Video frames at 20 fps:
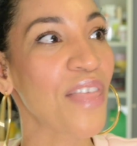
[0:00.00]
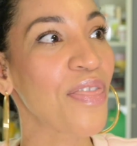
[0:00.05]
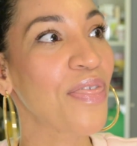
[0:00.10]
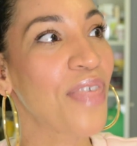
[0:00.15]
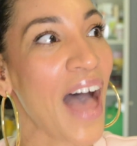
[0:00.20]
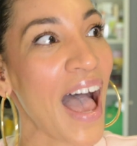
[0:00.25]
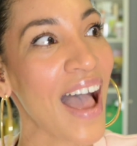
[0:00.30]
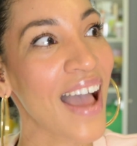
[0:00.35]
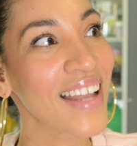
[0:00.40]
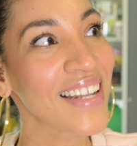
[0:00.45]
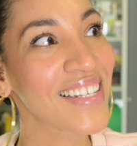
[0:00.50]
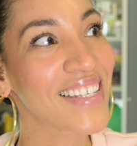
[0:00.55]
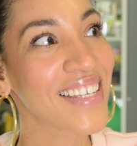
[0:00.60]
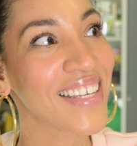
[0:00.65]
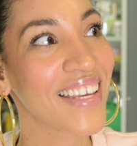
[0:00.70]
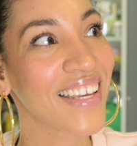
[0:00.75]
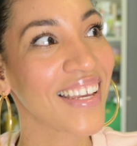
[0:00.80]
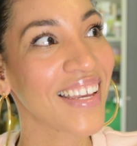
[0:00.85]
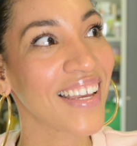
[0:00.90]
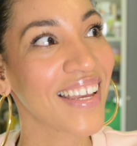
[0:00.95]
that
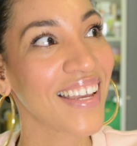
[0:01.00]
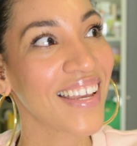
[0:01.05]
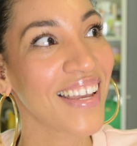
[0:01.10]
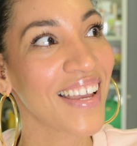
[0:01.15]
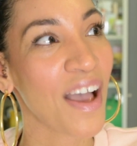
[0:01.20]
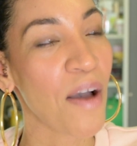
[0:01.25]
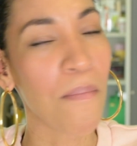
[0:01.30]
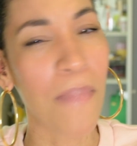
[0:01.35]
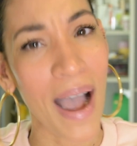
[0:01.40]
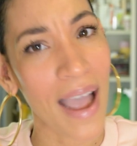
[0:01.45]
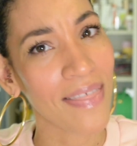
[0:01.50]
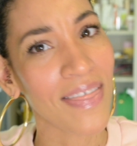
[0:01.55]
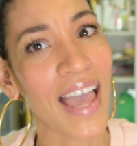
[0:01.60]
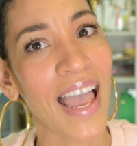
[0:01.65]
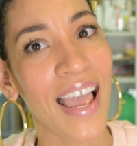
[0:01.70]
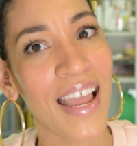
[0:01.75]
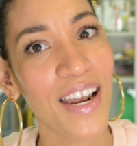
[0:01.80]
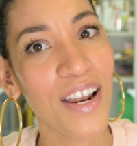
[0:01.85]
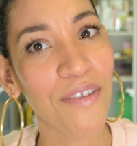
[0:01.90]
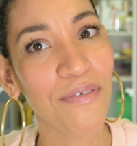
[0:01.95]
by the
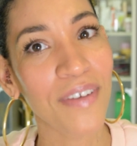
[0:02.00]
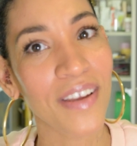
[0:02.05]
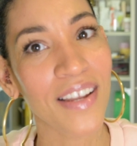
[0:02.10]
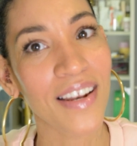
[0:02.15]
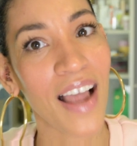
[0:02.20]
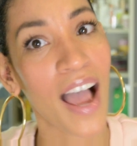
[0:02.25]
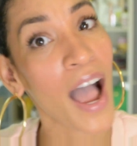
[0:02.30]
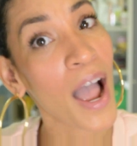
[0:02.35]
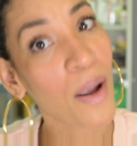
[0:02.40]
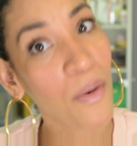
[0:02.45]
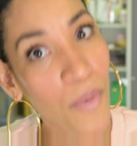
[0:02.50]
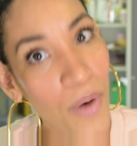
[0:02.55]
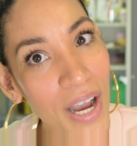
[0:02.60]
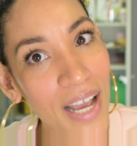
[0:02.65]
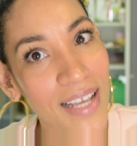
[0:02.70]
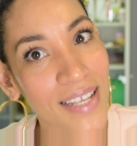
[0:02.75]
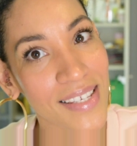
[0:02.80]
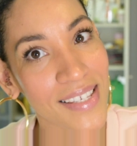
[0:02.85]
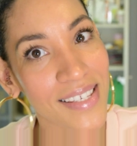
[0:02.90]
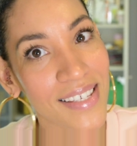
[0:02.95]
end of it, I
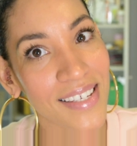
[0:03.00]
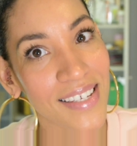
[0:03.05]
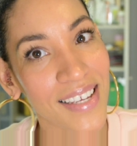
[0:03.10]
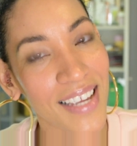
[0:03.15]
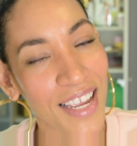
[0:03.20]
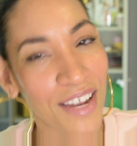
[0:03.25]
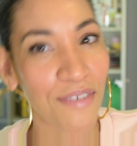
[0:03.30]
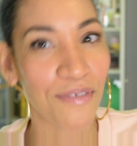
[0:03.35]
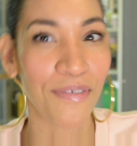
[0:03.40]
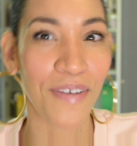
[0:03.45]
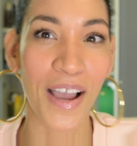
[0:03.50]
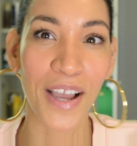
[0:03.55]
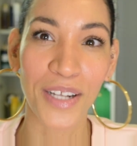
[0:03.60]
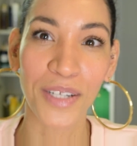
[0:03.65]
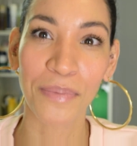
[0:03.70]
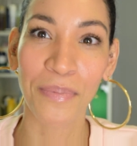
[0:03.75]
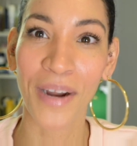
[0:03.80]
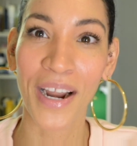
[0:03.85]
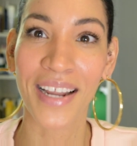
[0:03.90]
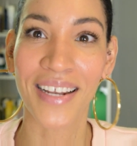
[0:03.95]
was, in
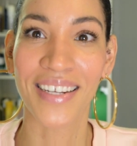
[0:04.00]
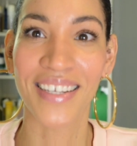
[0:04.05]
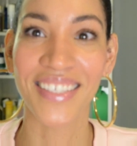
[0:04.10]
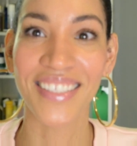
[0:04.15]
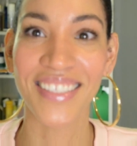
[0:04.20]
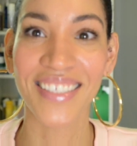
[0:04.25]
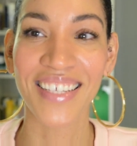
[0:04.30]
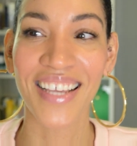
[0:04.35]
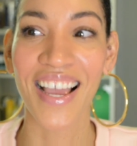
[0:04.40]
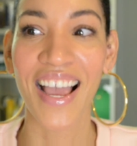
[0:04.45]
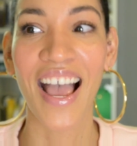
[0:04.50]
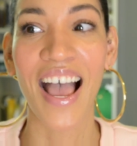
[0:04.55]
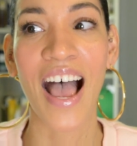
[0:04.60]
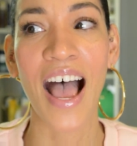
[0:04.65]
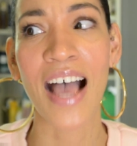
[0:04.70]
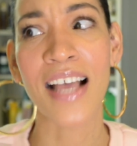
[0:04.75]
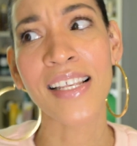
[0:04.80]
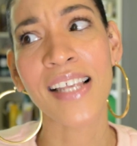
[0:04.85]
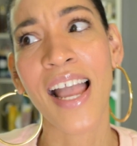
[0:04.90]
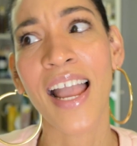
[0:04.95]
fact, pregnant,
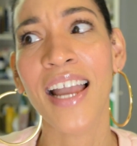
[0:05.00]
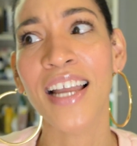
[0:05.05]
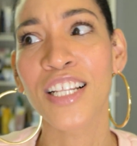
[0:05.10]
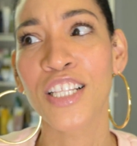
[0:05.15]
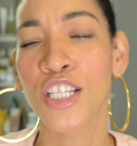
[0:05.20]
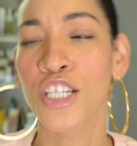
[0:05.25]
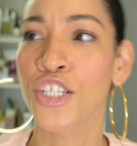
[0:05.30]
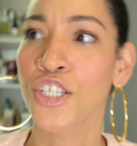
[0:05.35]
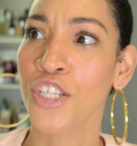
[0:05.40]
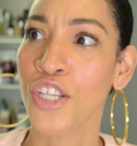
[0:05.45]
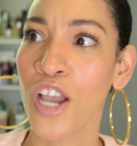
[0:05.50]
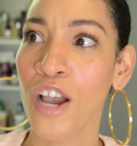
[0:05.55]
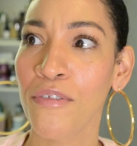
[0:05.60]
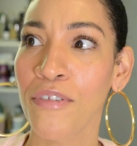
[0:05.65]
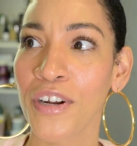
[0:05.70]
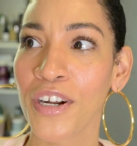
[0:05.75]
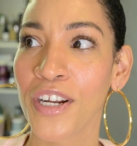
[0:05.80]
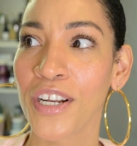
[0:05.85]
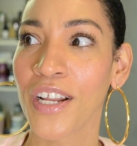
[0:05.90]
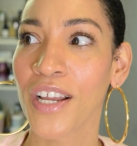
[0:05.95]
as I had
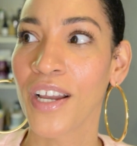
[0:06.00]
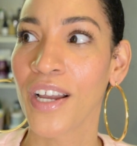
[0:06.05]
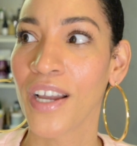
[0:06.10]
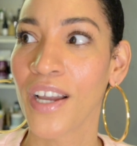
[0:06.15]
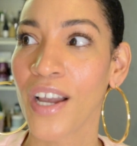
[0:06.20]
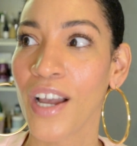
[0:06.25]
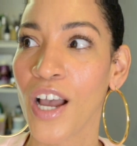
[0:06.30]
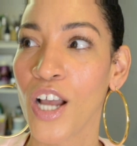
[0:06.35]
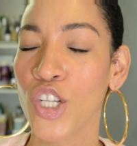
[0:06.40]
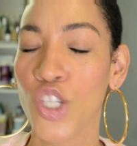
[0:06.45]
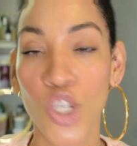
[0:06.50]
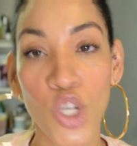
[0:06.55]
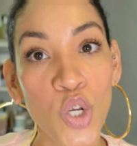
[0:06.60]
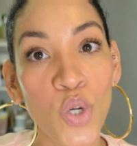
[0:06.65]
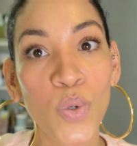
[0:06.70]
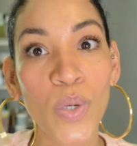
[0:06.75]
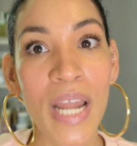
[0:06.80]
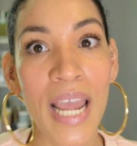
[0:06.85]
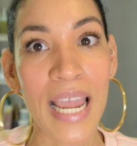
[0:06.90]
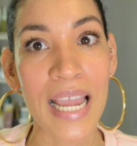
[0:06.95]
discovered
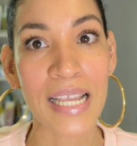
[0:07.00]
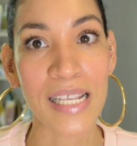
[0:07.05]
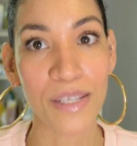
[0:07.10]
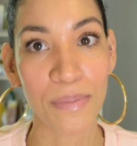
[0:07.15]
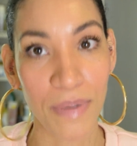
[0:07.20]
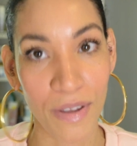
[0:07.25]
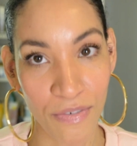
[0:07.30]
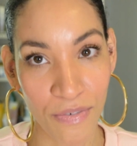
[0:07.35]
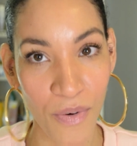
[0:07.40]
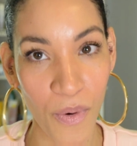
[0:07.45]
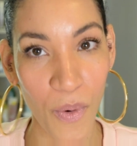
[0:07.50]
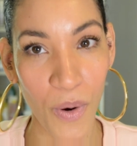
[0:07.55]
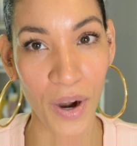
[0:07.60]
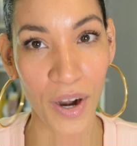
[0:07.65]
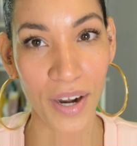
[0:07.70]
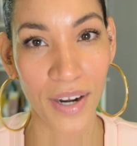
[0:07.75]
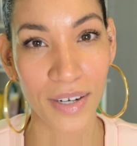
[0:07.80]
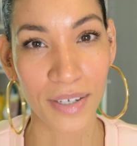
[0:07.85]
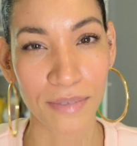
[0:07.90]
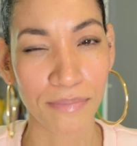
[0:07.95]
2 days
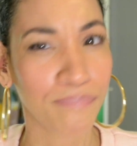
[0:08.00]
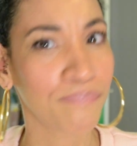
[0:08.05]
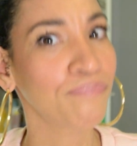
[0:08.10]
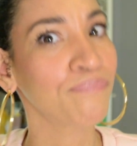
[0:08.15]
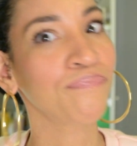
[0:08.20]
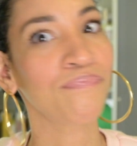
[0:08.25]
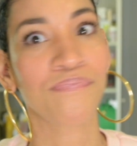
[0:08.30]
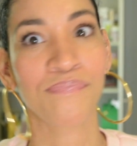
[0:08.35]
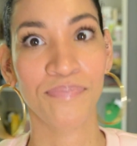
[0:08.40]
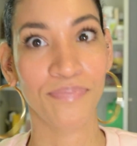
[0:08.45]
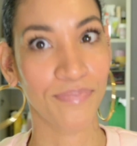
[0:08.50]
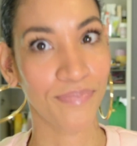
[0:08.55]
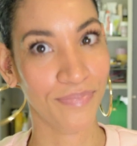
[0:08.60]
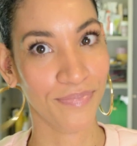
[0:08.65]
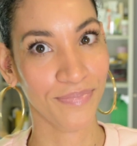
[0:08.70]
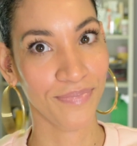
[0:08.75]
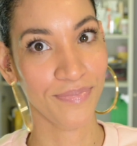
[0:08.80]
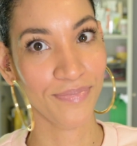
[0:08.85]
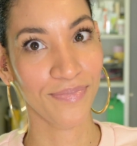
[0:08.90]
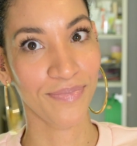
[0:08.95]
before.
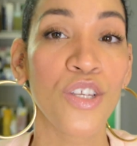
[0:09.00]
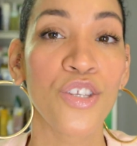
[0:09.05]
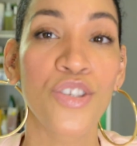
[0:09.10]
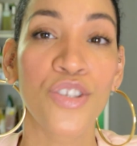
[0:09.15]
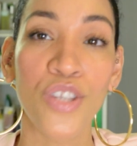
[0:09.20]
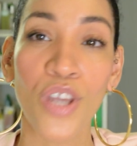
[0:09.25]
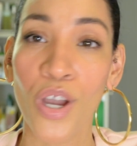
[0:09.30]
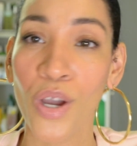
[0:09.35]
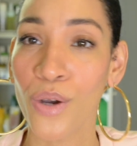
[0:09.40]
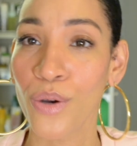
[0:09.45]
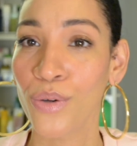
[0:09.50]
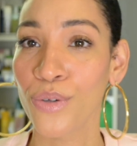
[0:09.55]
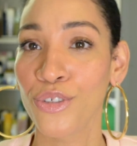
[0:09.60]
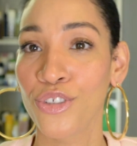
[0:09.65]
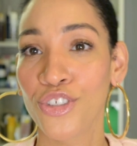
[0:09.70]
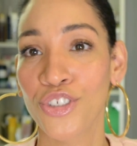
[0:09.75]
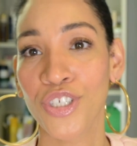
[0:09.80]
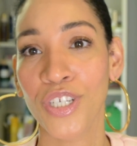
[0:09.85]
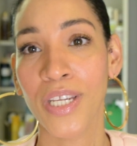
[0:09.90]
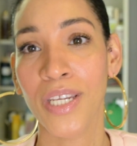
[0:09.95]
So
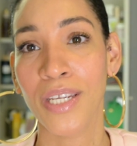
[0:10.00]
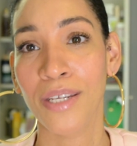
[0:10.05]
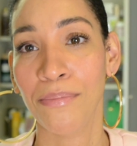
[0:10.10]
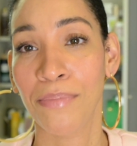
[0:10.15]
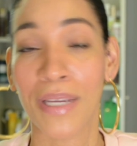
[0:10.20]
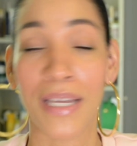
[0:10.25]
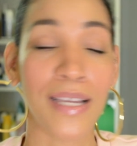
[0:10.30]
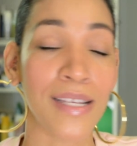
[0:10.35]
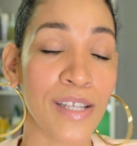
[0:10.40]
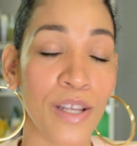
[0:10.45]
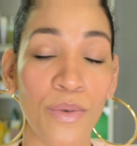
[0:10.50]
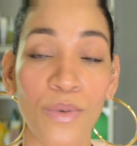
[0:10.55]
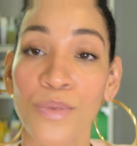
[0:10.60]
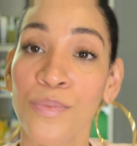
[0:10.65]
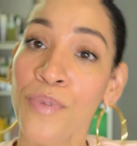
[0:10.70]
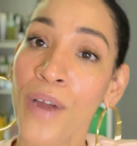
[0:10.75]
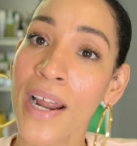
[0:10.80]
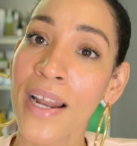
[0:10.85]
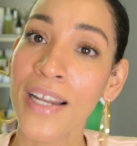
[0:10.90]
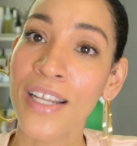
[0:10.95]
because I was
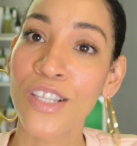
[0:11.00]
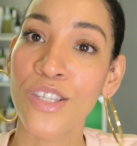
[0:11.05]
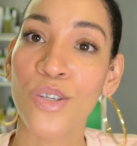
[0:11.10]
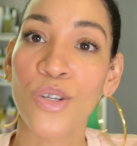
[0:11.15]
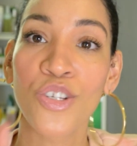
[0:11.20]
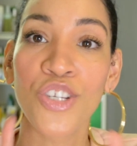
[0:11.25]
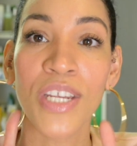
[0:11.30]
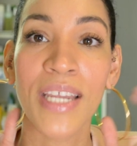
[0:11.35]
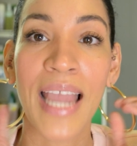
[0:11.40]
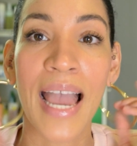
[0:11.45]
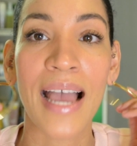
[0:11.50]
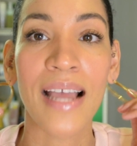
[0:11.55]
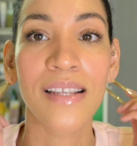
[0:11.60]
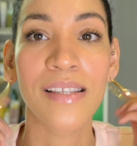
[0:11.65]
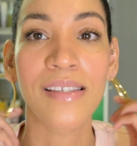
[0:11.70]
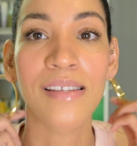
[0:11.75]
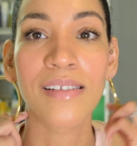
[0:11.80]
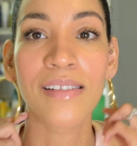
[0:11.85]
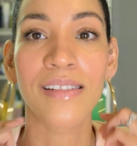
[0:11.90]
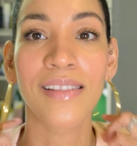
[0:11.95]
pregnant, so she
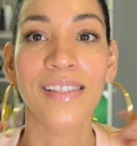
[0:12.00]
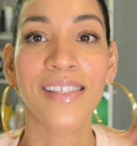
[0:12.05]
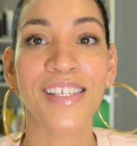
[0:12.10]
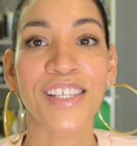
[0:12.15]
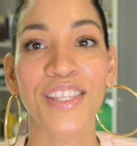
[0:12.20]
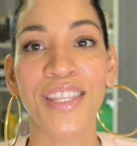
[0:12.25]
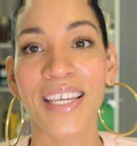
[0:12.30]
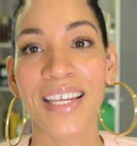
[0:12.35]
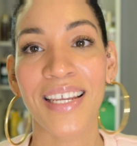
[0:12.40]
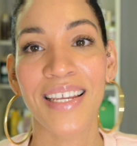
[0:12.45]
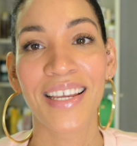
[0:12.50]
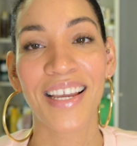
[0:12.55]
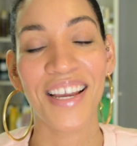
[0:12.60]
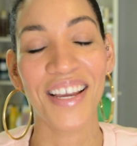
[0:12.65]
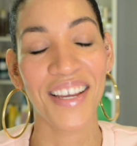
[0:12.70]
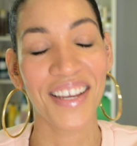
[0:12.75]
canceled the